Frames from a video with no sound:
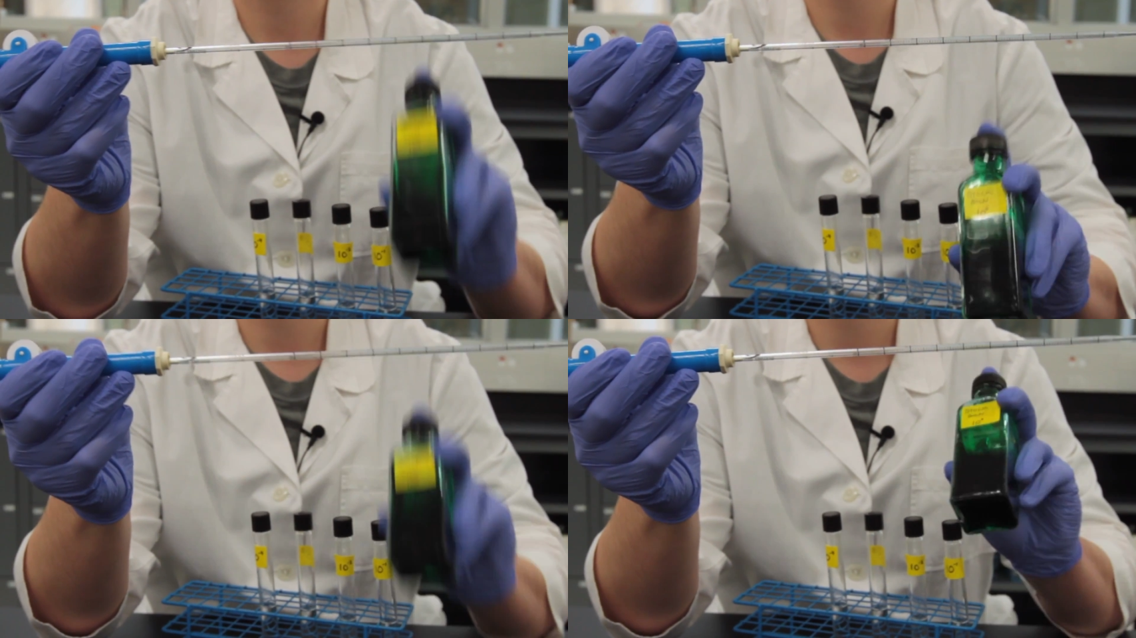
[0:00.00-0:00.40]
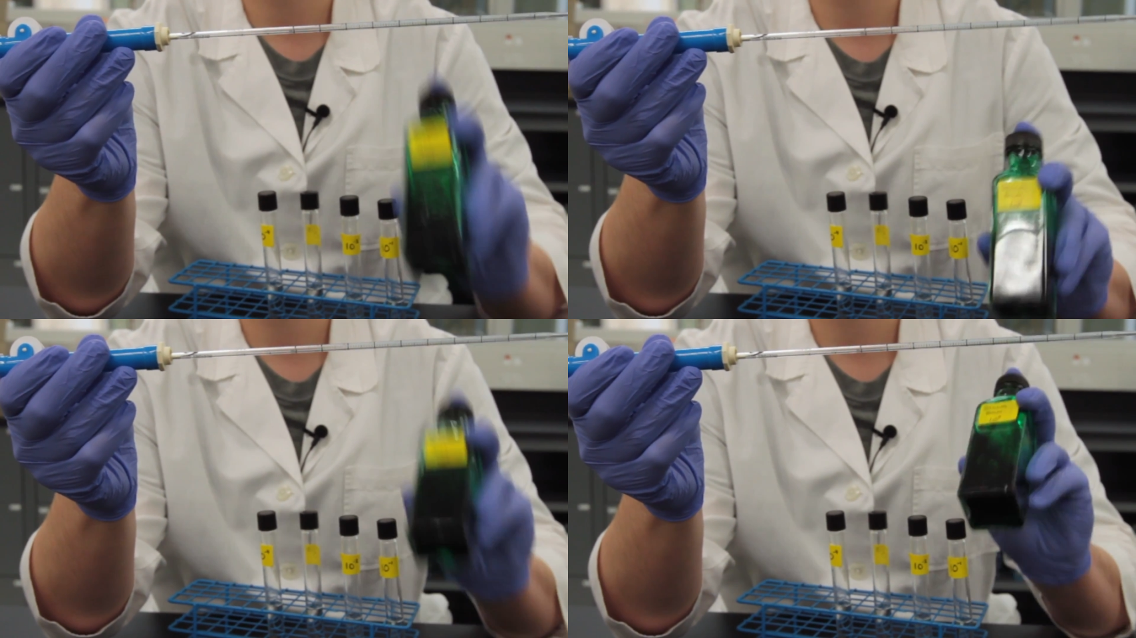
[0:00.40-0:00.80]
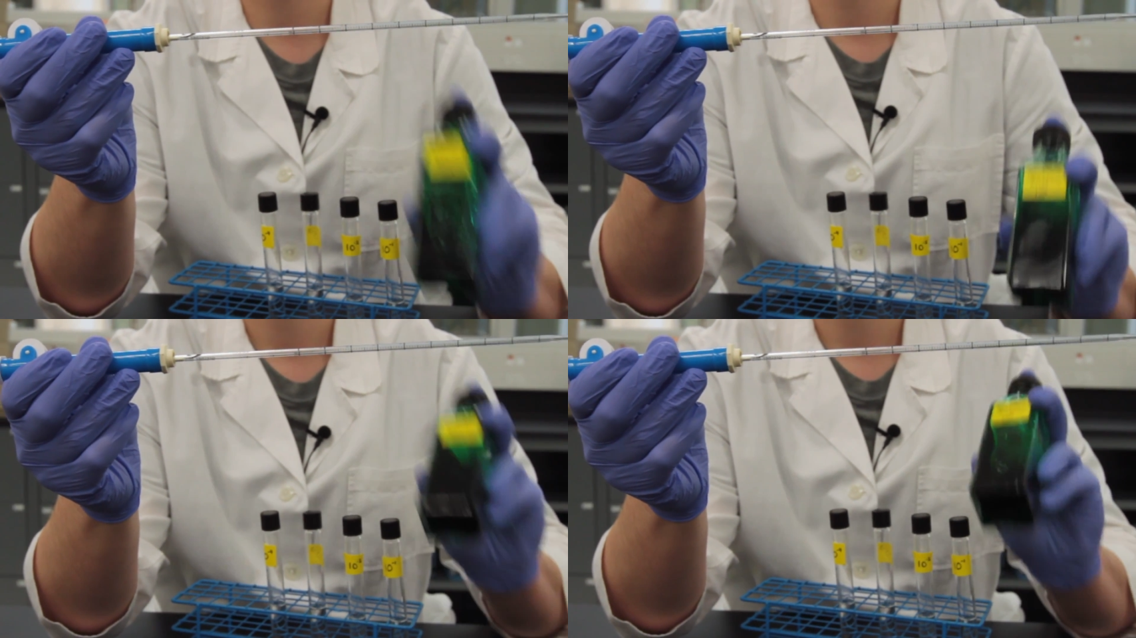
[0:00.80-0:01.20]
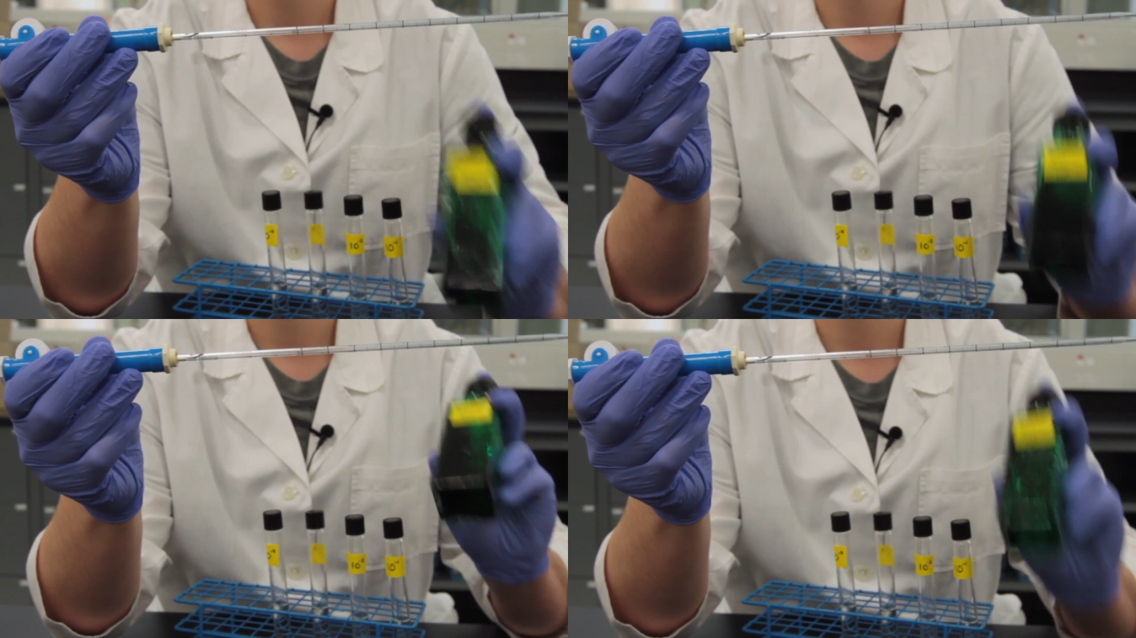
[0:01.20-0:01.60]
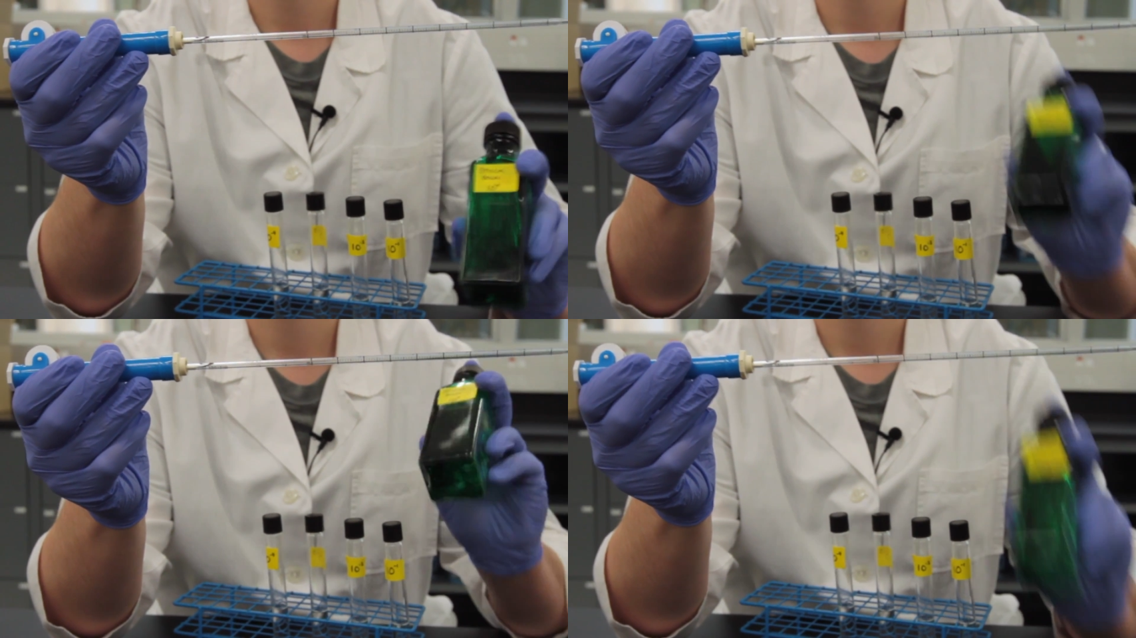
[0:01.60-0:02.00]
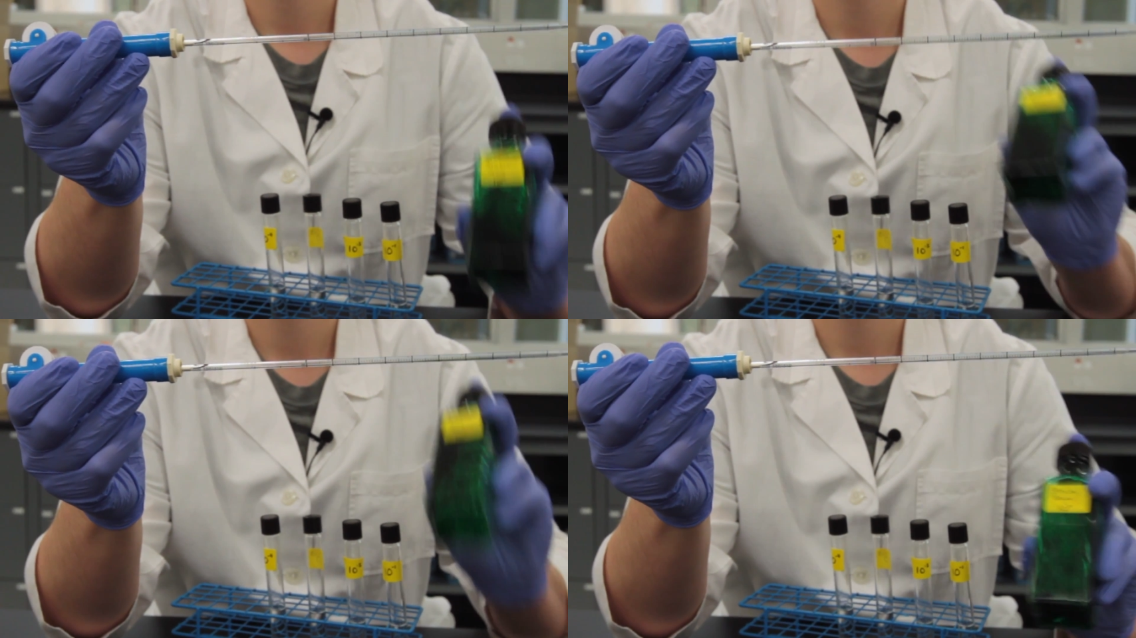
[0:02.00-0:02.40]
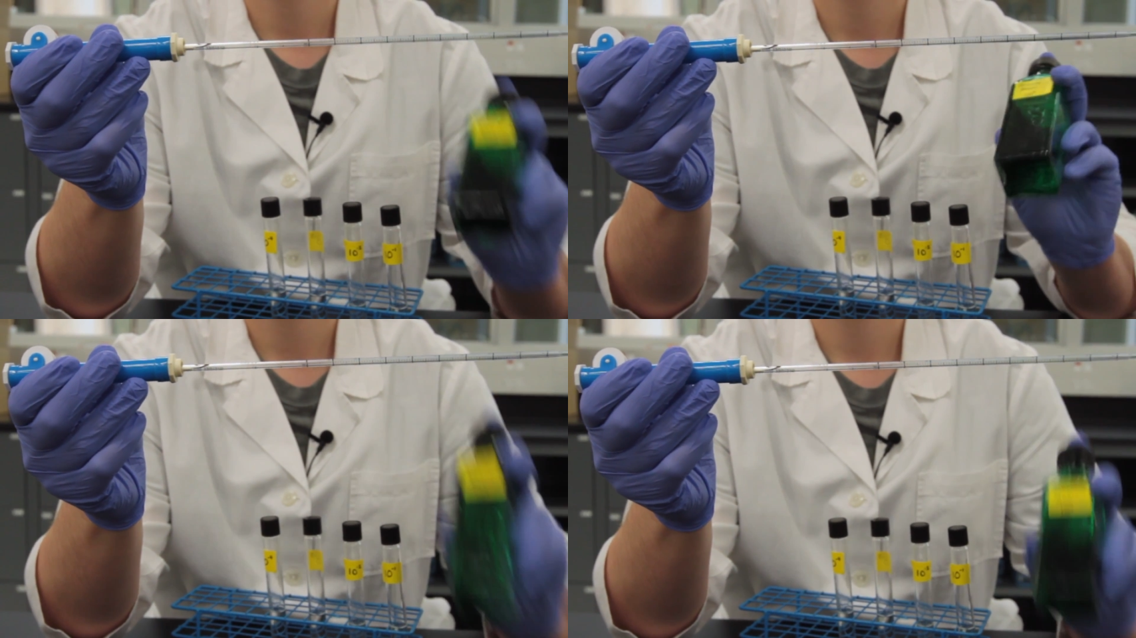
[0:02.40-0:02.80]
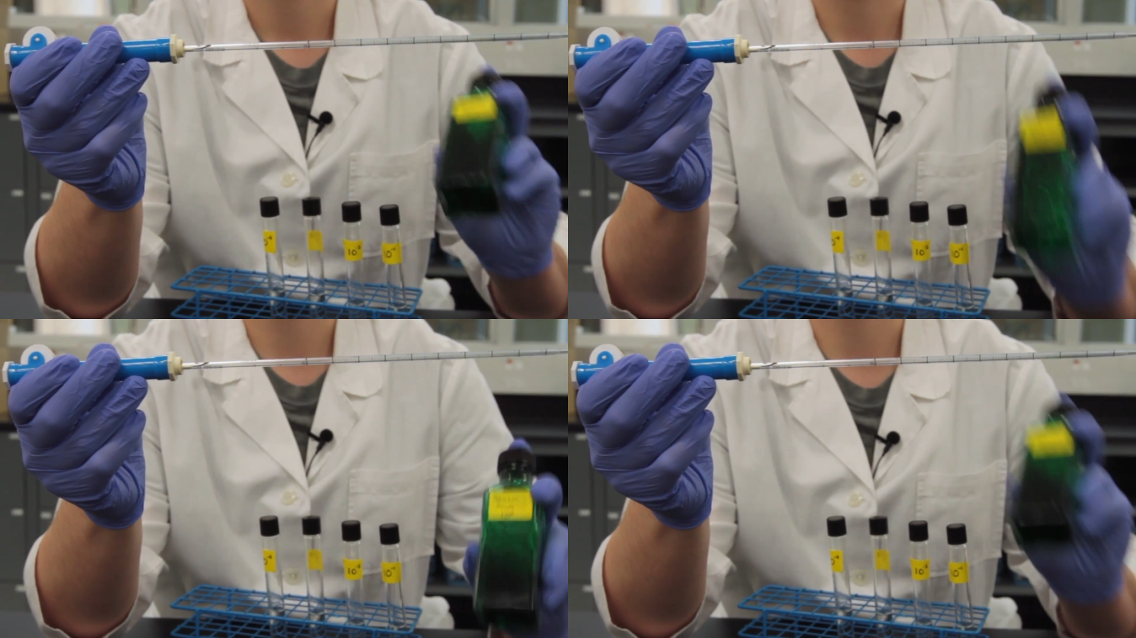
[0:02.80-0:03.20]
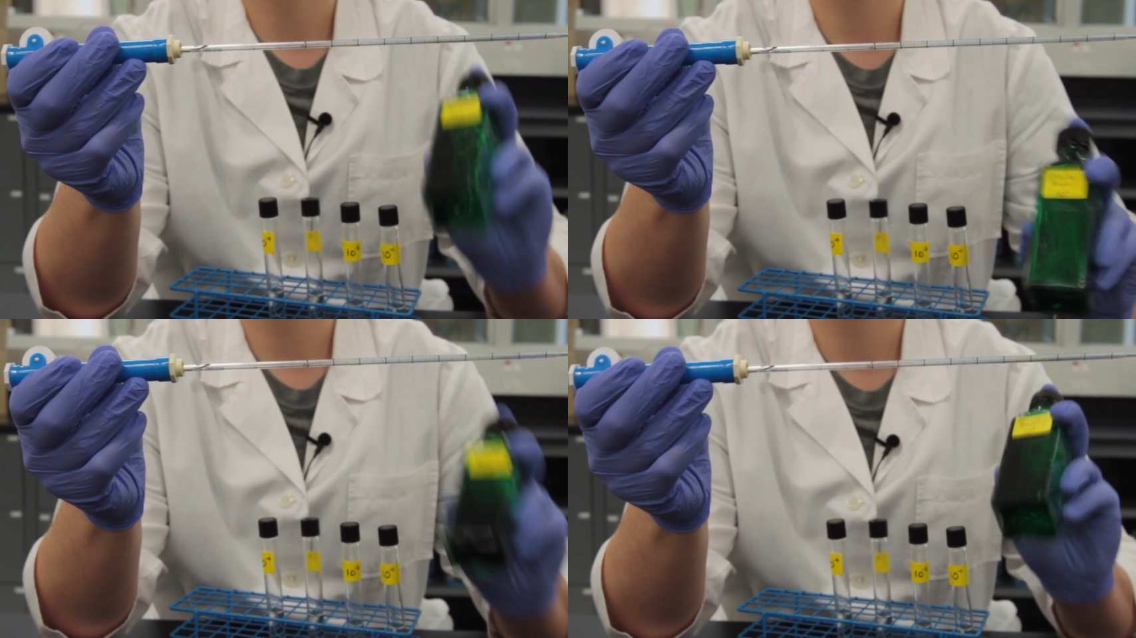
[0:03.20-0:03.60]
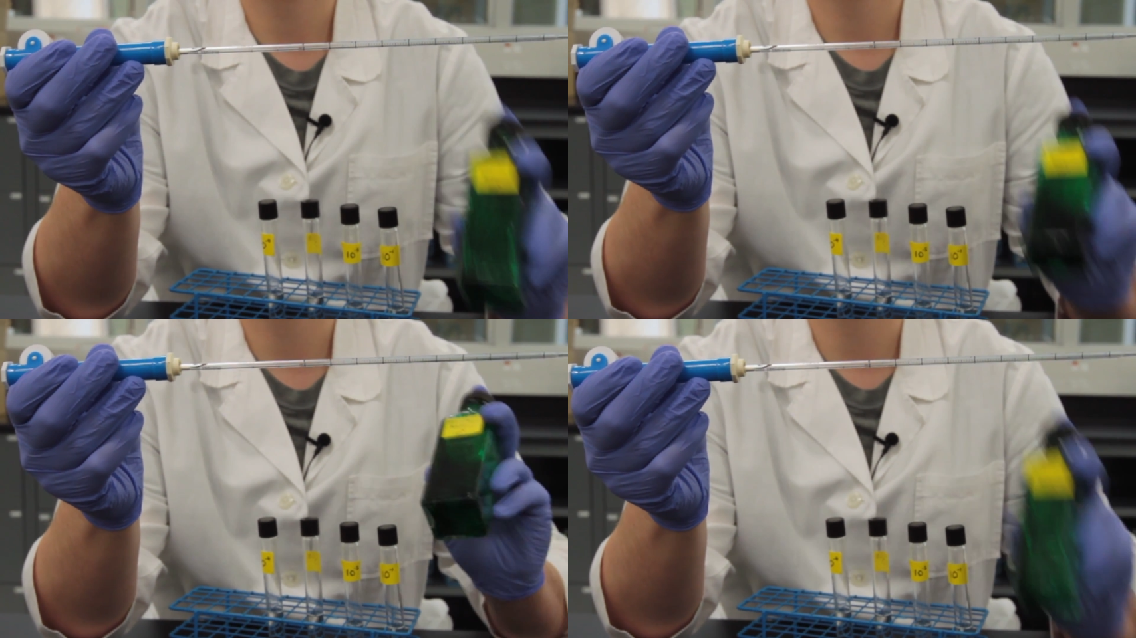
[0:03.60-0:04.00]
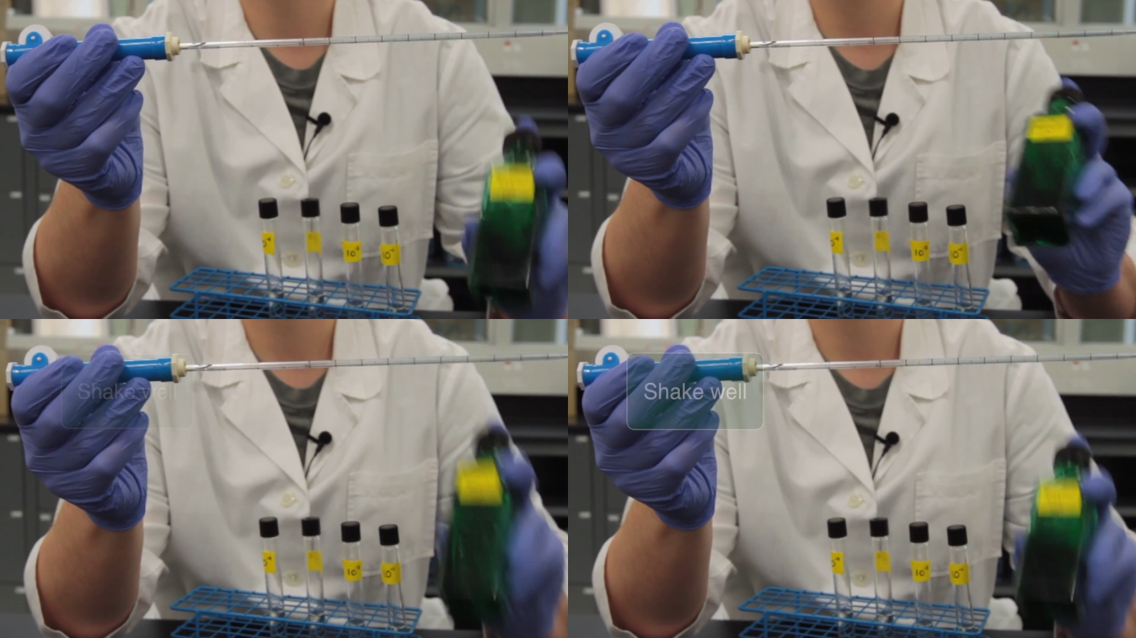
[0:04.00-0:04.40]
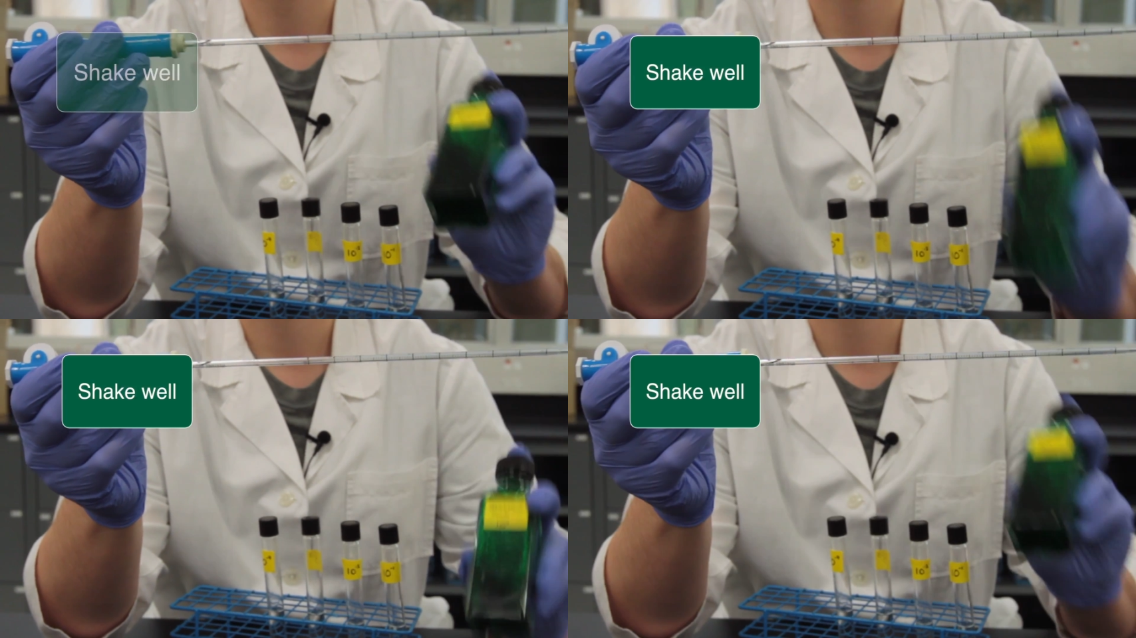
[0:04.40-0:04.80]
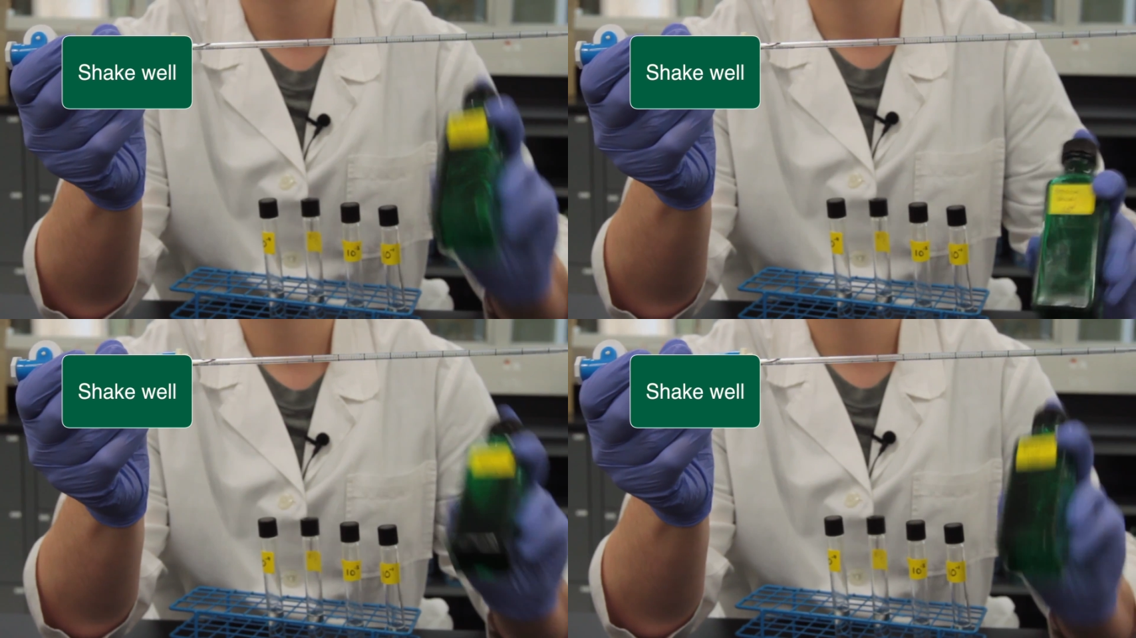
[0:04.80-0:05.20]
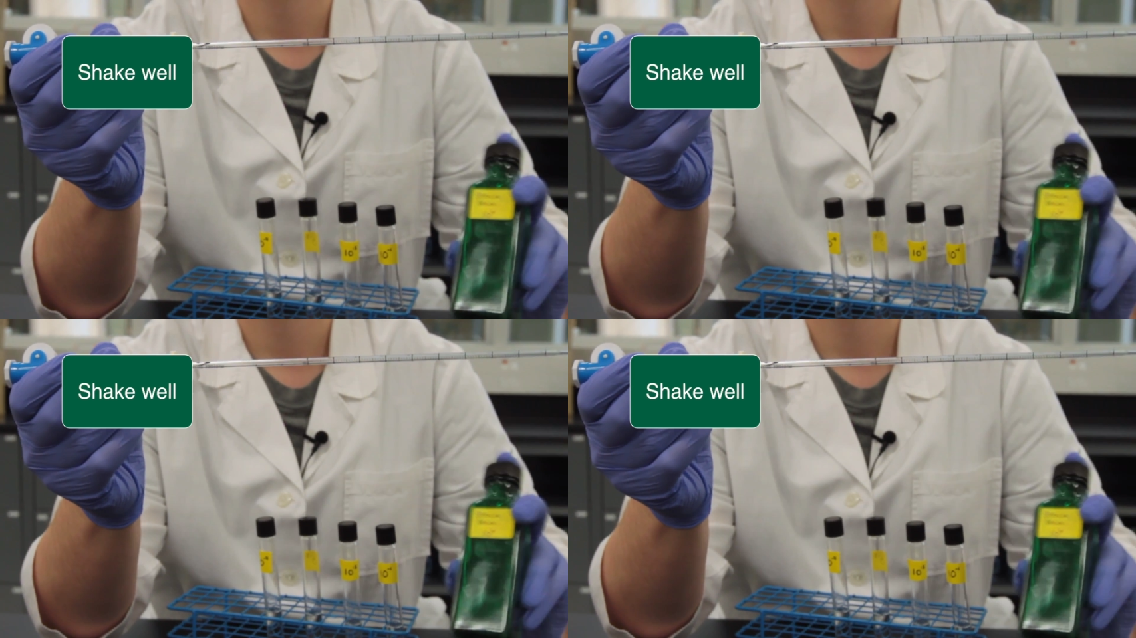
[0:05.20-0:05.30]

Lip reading: No face is visible, so there are no lips to read.